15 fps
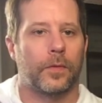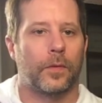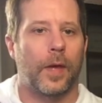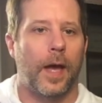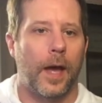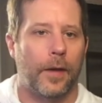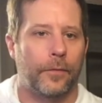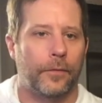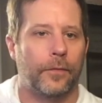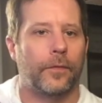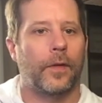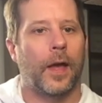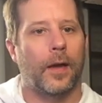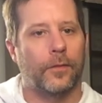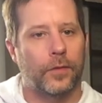F
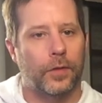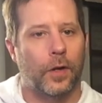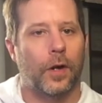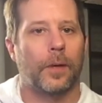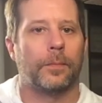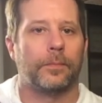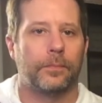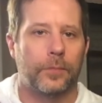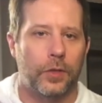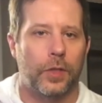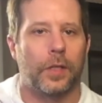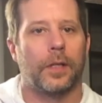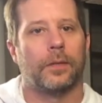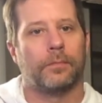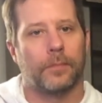sharp,
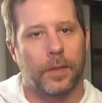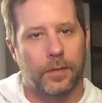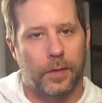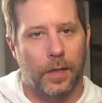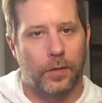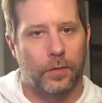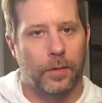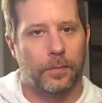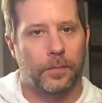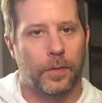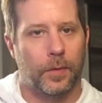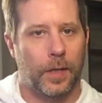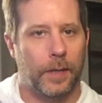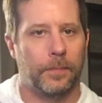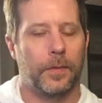G, etc.
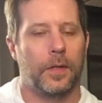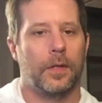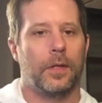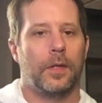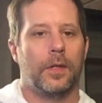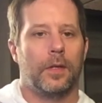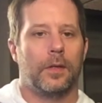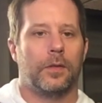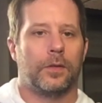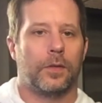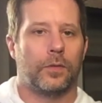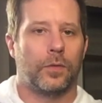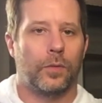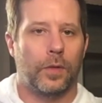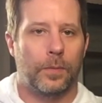Okay? So
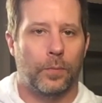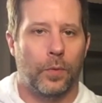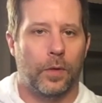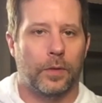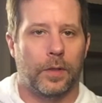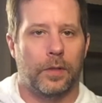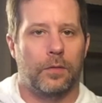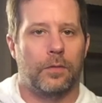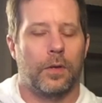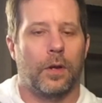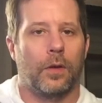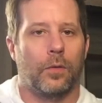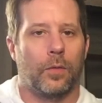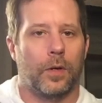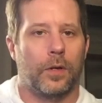it's really important that you
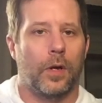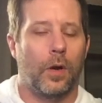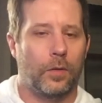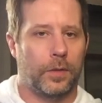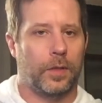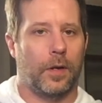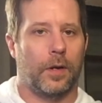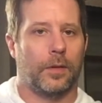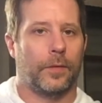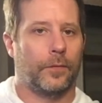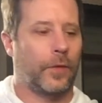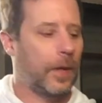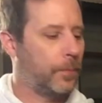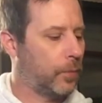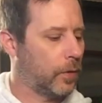know where notes are on the
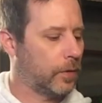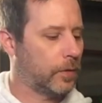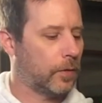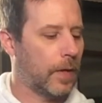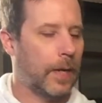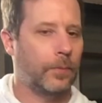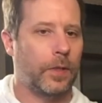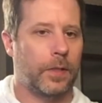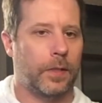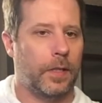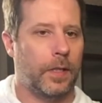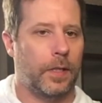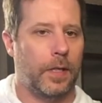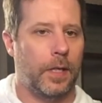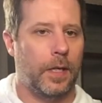fretboard. So I'm just
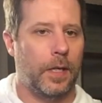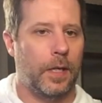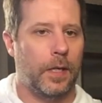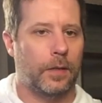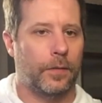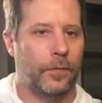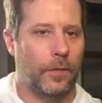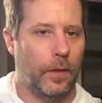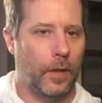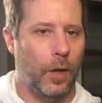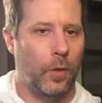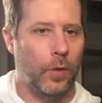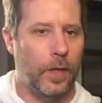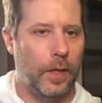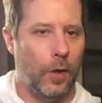seeing E at the
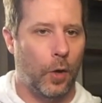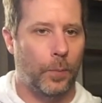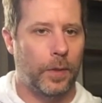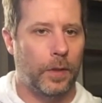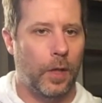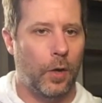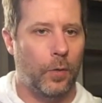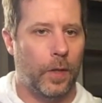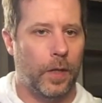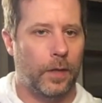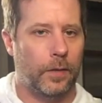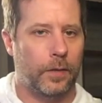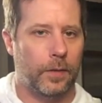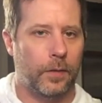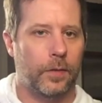low E, open low
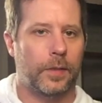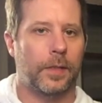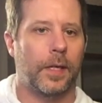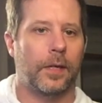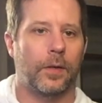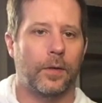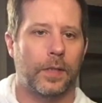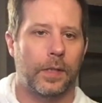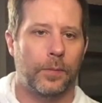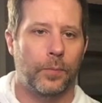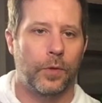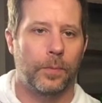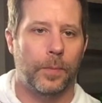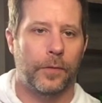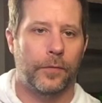E. So notice how I
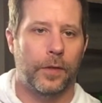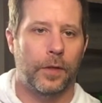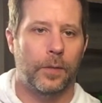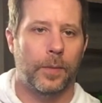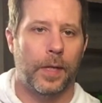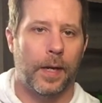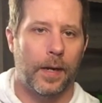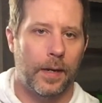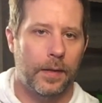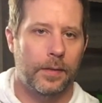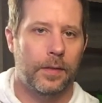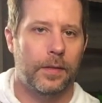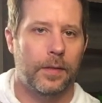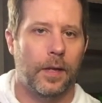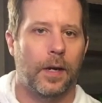put my finger
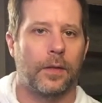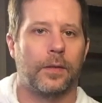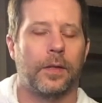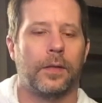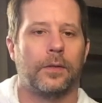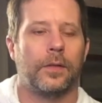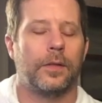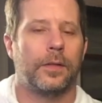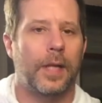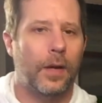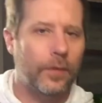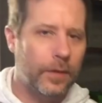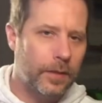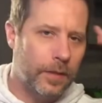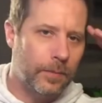behind the nut.
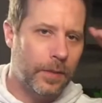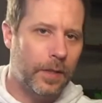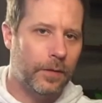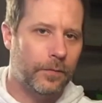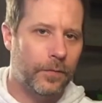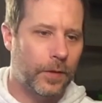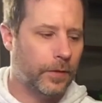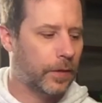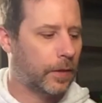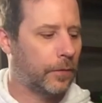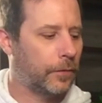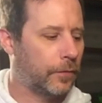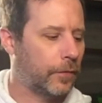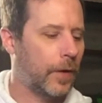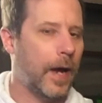This to me, it feels like a
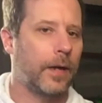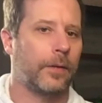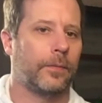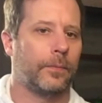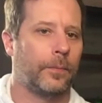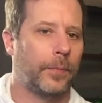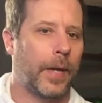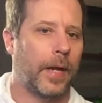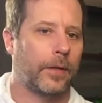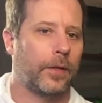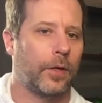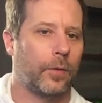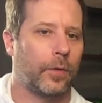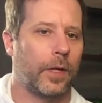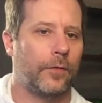fret back
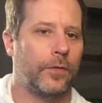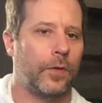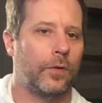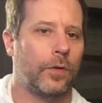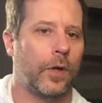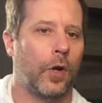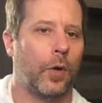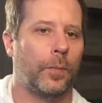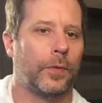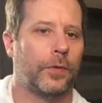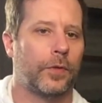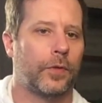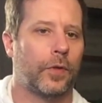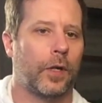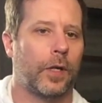here when I view the open
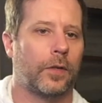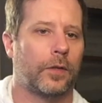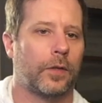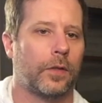strings